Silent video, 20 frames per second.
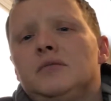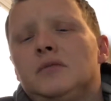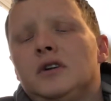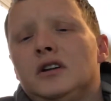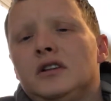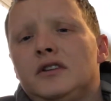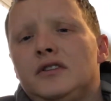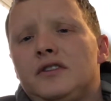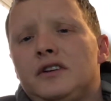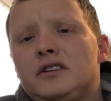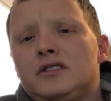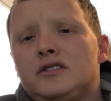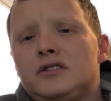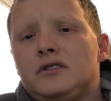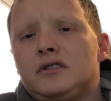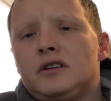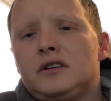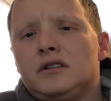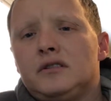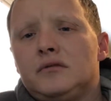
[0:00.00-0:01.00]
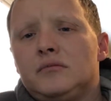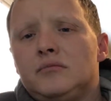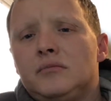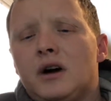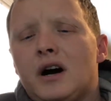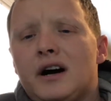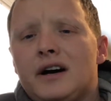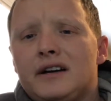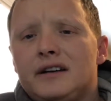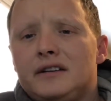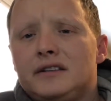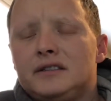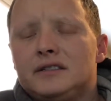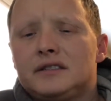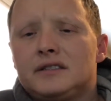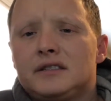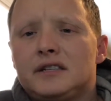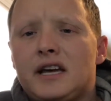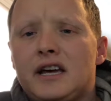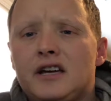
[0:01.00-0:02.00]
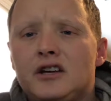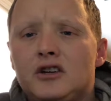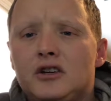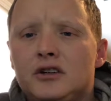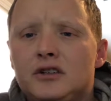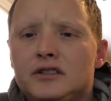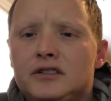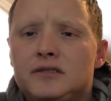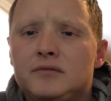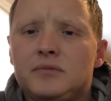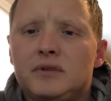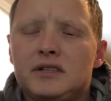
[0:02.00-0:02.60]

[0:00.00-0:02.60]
Other things you can buy is canned goods,